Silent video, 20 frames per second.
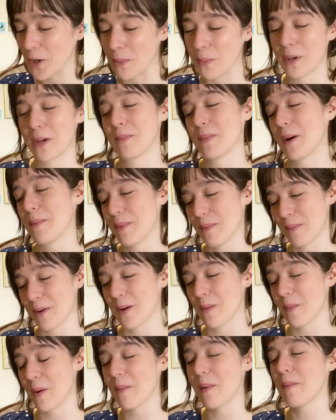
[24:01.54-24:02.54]
open him up and
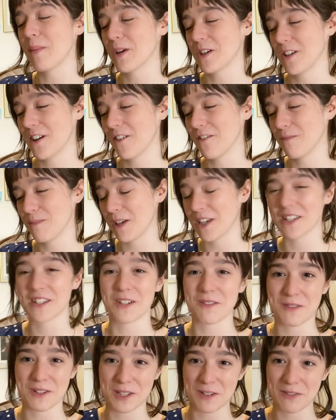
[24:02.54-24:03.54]
put him on my bookshelf because
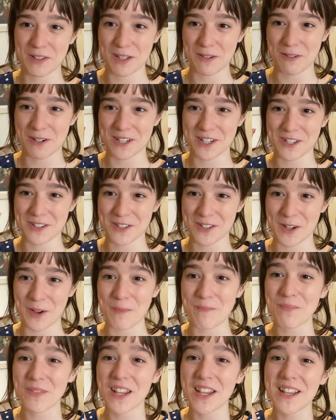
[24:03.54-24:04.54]
I really, really want to.
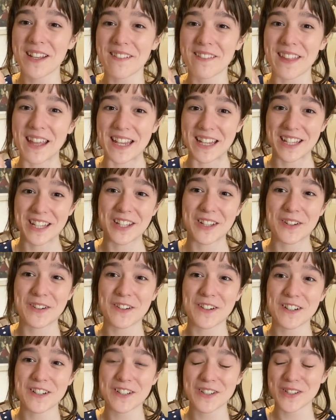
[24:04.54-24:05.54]
So thank
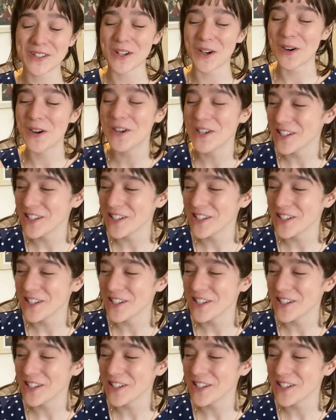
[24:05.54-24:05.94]
you so,